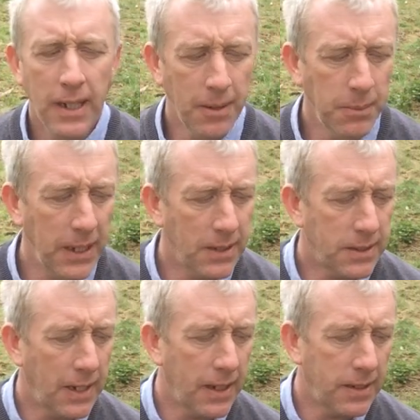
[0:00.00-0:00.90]
It
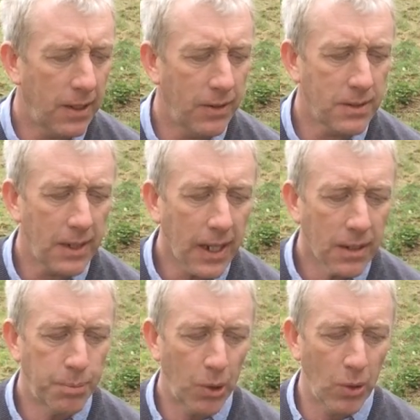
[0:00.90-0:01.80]
means that there is a lack
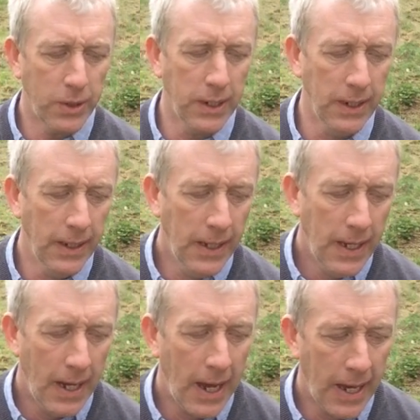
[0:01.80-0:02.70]
of protein
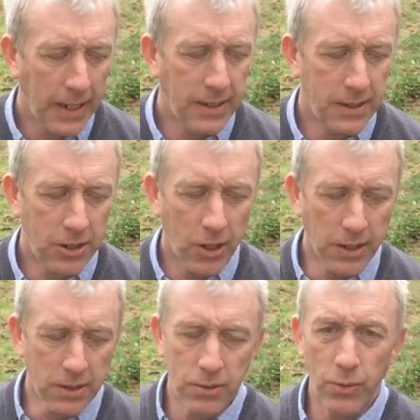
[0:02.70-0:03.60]
in the diet